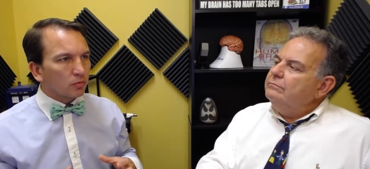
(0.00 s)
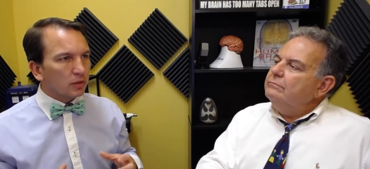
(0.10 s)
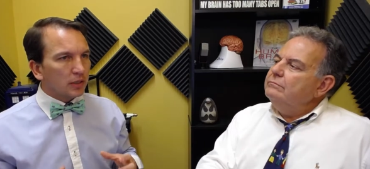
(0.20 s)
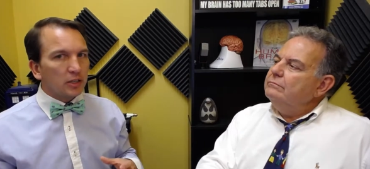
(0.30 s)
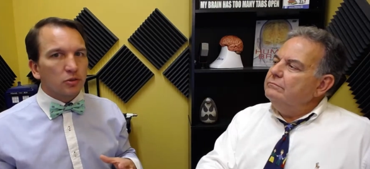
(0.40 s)

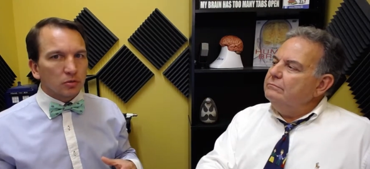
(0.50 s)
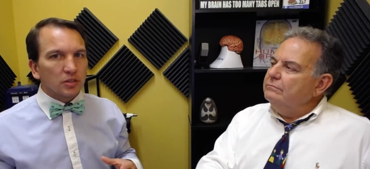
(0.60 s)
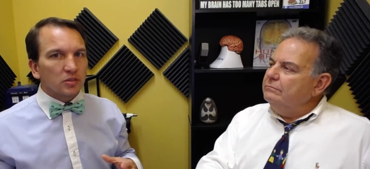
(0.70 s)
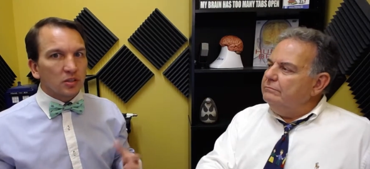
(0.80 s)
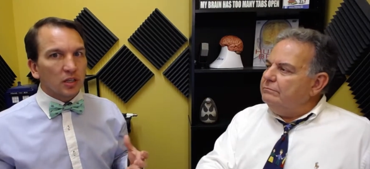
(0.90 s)
Speaker 1: nature
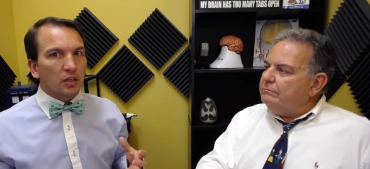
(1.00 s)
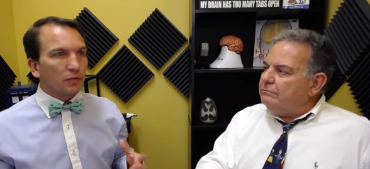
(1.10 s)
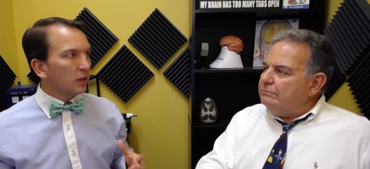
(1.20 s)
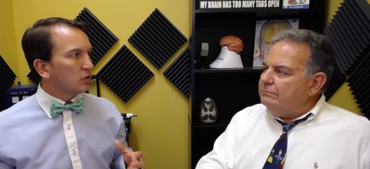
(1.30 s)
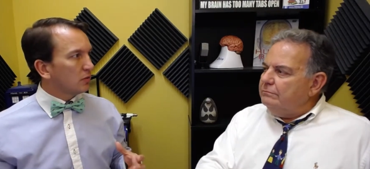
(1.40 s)
is to take
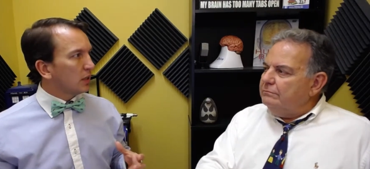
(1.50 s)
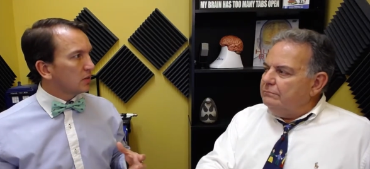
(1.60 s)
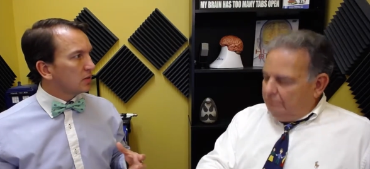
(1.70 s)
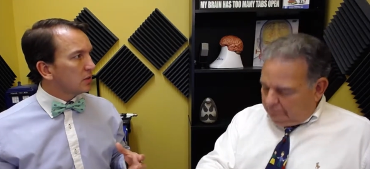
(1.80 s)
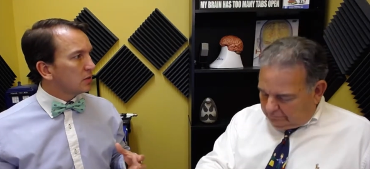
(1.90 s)
advantage of that
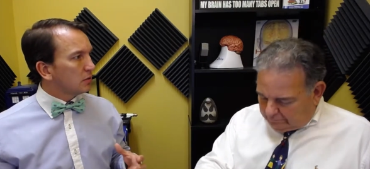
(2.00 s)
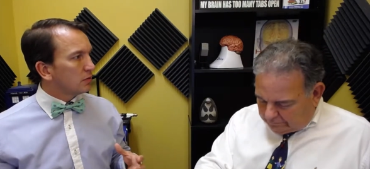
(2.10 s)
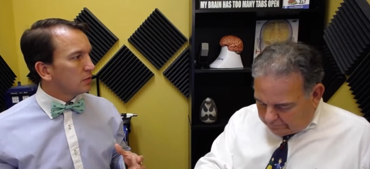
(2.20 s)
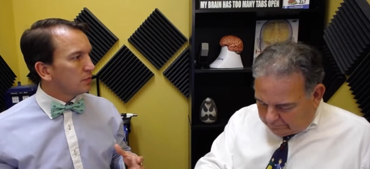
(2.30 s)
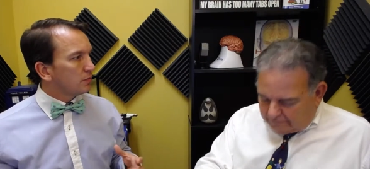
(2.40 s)

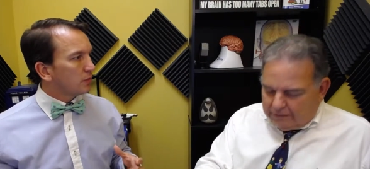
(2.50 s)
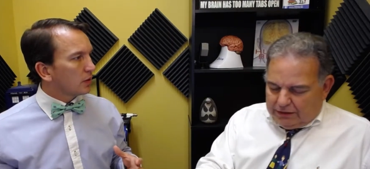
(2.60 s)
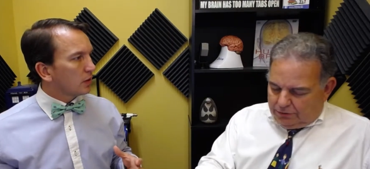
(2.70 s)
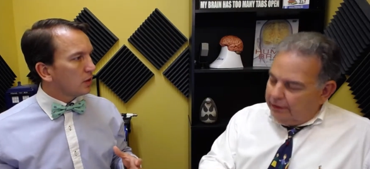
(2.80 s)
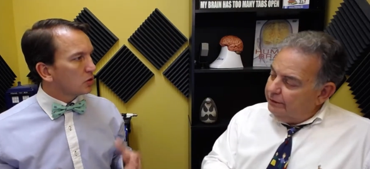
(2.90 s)
incentive.
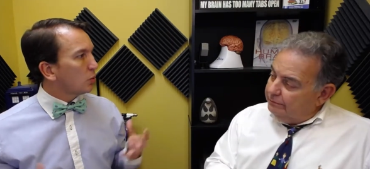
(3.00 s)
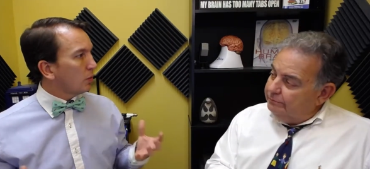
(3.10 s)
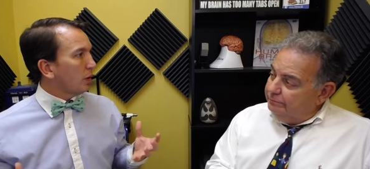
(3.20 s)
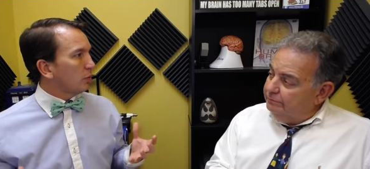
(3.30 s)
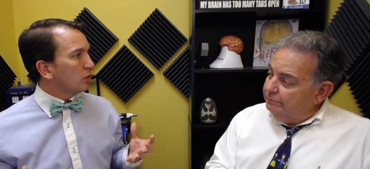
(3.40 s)
That's right. And so
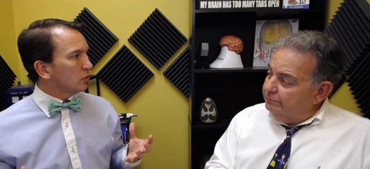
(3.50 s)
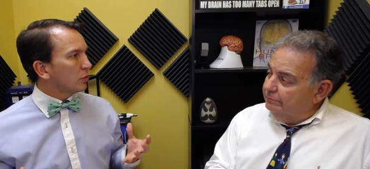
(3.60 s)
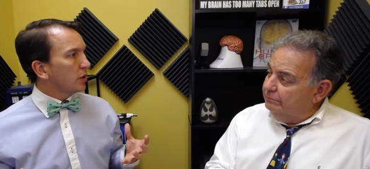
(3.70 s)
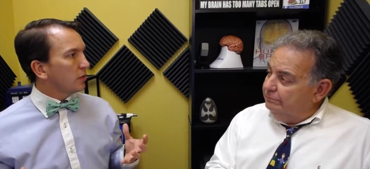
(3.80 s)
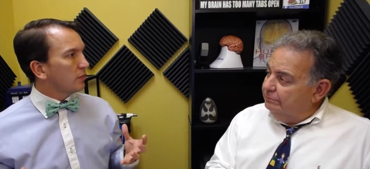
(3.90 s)
why wouldn't
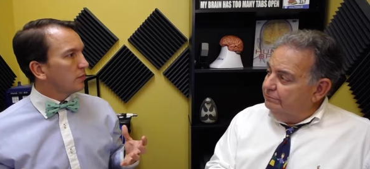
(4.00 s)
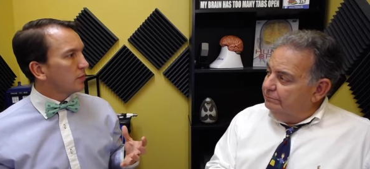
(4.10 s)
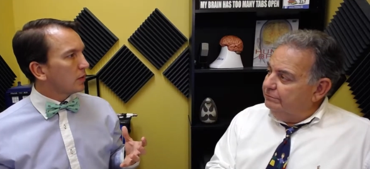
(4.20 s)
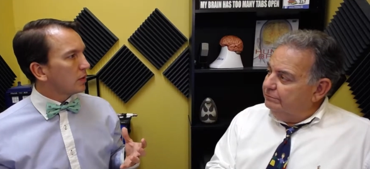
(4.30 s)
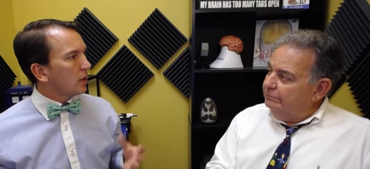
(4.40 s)
we?
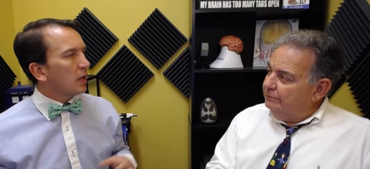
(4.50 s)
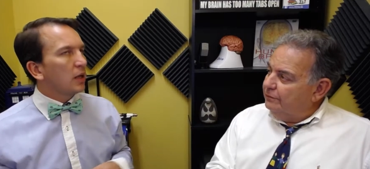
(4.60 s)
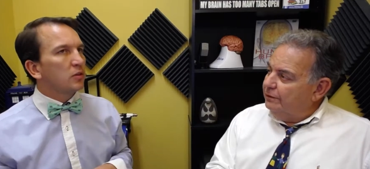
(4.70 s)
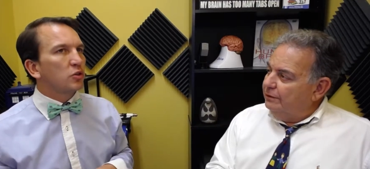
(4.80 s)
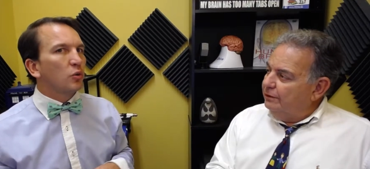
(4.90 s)
Mm-hmm. And,
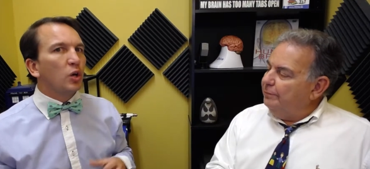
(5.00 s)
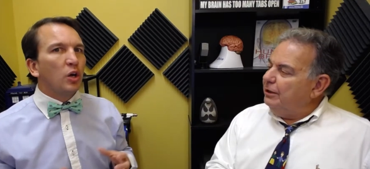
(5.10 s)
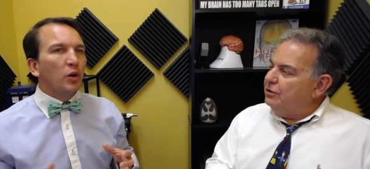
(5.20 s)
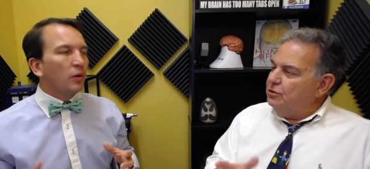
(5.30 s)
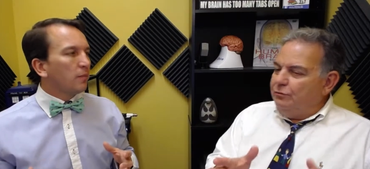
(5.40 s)
and, so yeah,
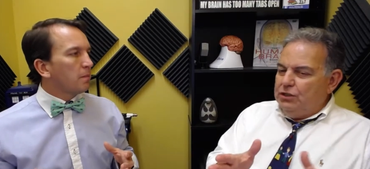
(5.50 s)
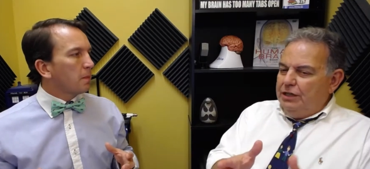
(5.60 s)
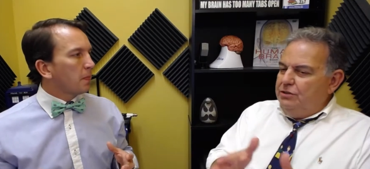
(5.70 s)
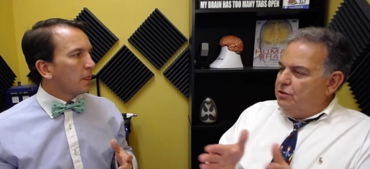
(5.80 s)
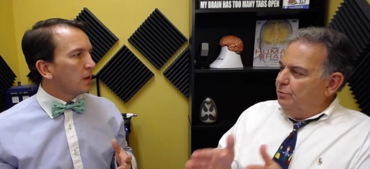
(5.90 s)
because you've
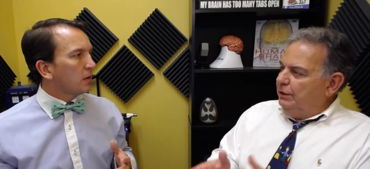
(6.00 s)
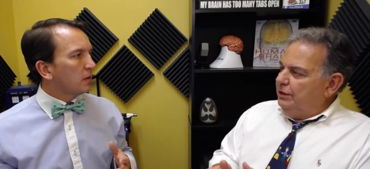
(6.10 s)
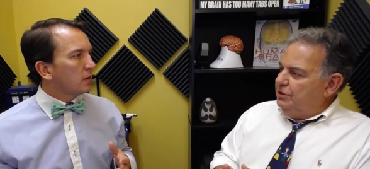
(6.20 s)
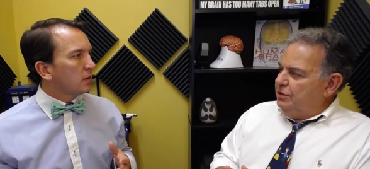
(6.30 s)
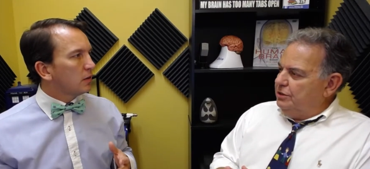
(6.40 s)
changed the
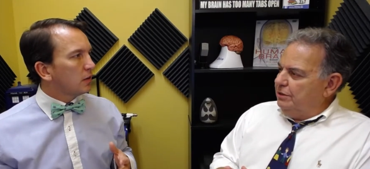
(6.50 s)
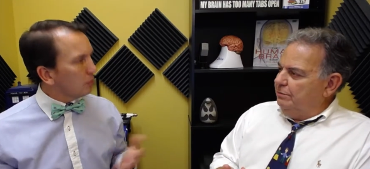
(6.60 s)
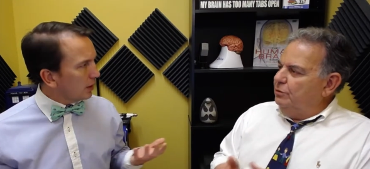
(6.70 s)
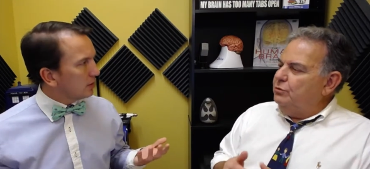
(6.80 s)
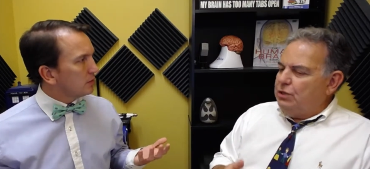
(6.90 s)
Speaker 2: relationship.
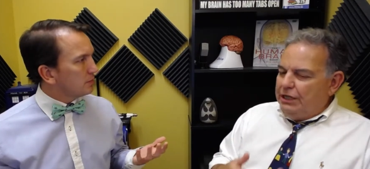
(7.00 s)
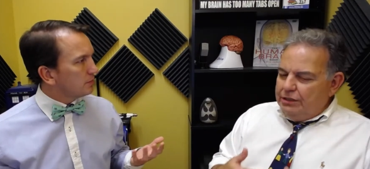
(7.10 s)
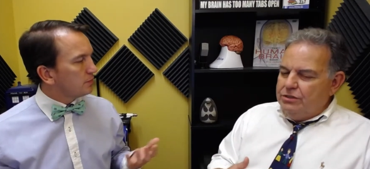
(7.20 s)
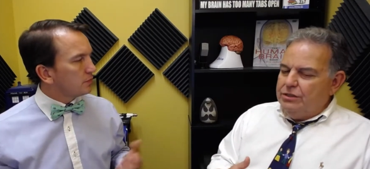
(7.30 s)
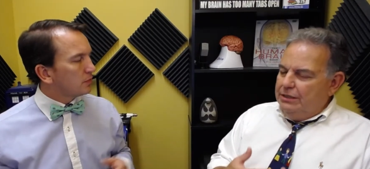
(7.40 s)
Right. You've
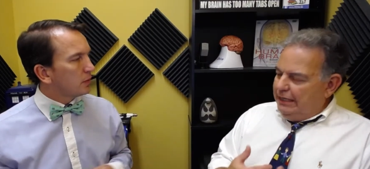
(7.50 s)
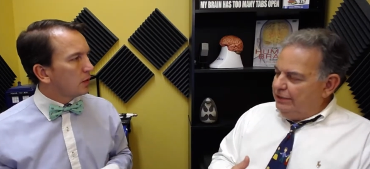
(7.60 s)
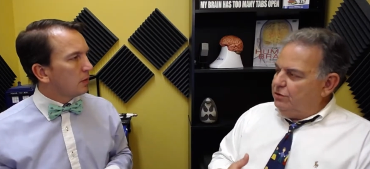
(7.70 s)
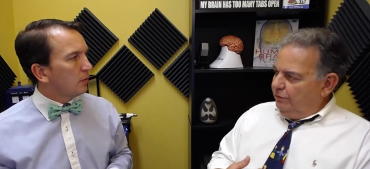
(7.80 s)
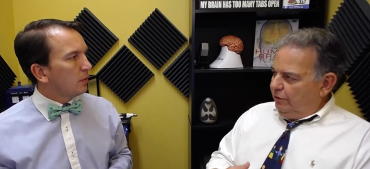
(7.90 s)
changed the
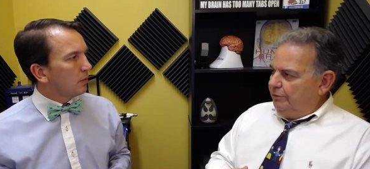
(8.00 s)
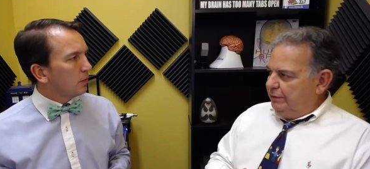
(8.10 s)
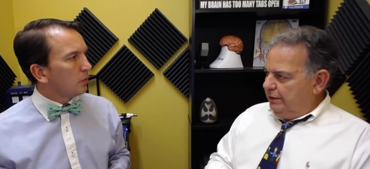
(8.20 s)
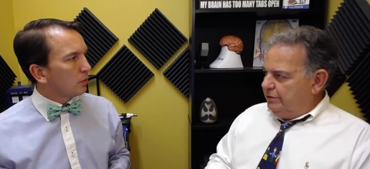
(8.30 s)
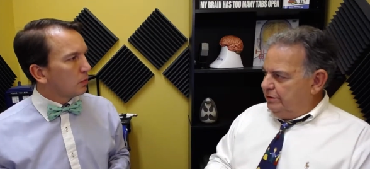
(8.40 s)
nature of our
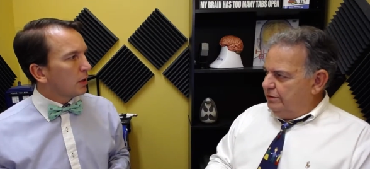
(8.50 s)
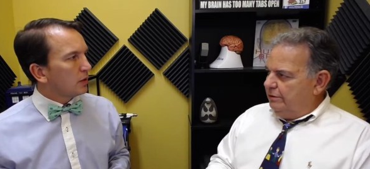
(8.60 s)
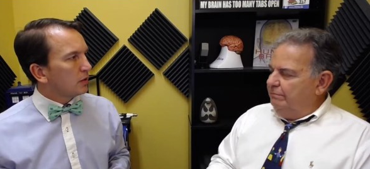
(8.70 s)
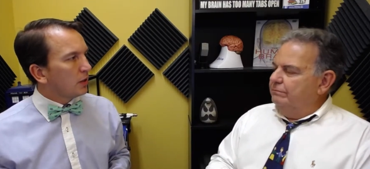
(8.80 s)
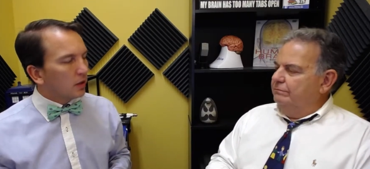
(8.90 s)
relationship.
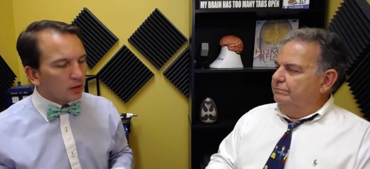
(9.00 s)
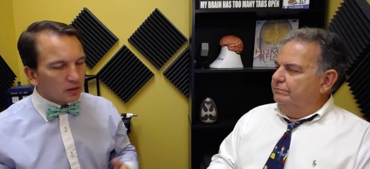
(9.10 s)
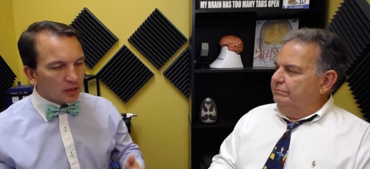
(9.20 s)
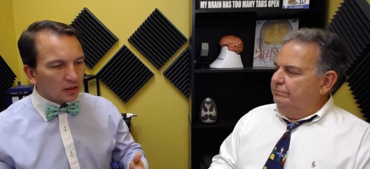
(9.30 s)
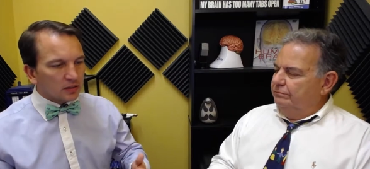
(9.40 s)
Right.
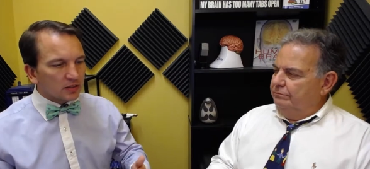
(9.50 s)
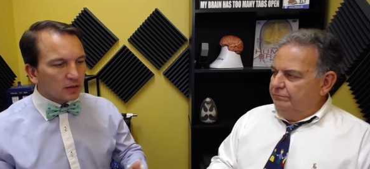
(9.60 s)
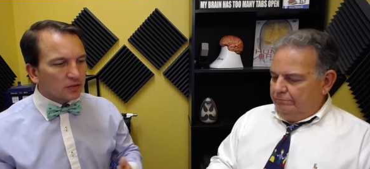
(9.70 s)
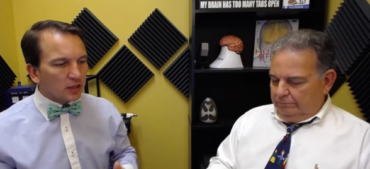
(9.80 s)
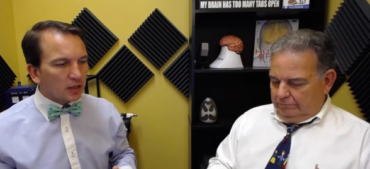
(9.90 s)
Speaker 1: Mm-hmm. Yeah.
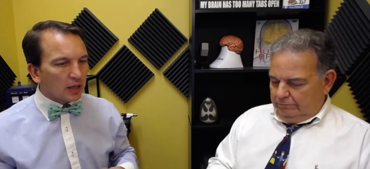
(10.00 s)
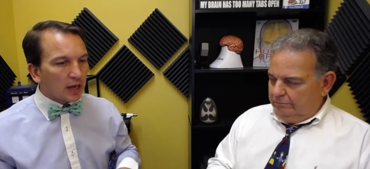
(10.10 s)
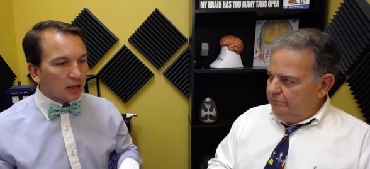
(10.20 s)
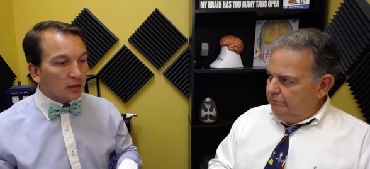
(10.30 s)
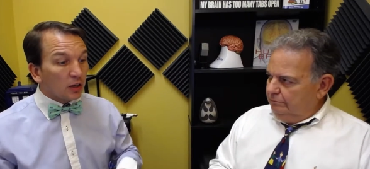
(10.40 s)
Instead of saying,
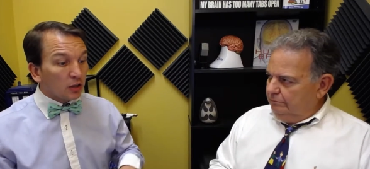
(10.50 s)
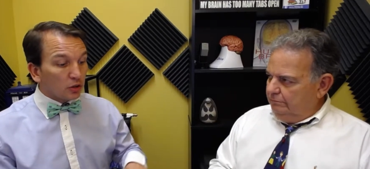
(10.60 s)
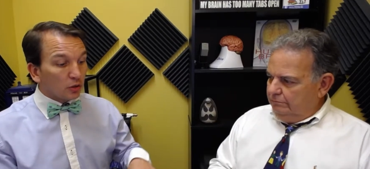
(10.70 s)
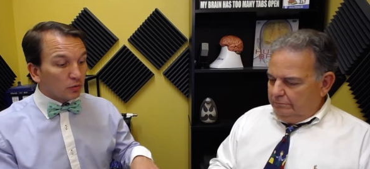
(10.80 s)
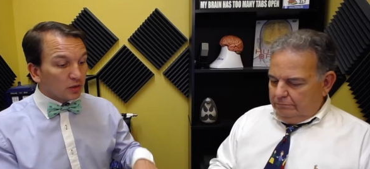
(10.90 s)
"Hey,
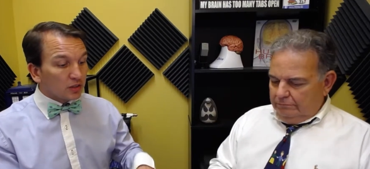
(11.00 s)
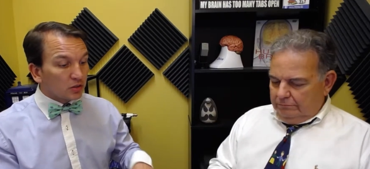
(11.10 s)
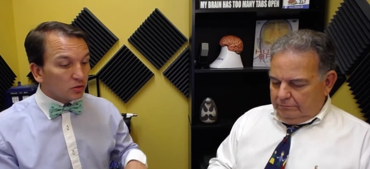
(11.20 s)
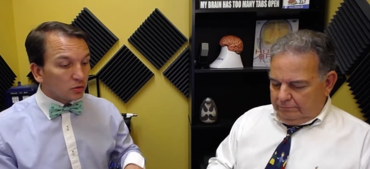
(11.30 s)
you know, this is your